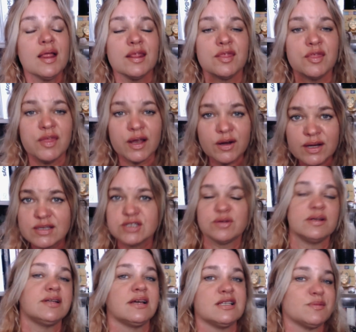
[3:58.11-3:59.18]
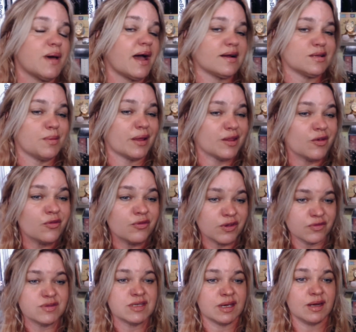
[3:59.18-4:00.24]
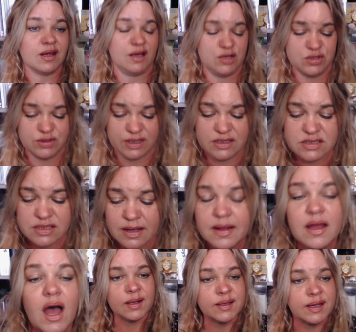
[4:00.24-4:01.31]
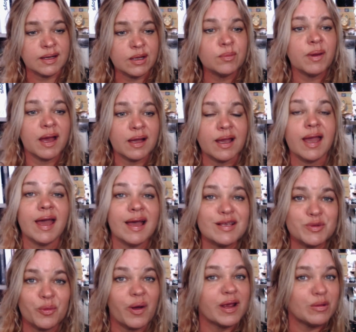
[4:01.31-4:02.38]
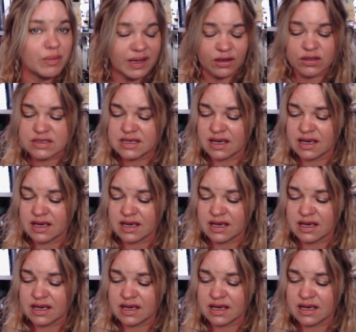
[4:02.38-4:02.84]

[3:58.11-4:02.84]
Their history dates back to about the 1500s and dating back as winemakers,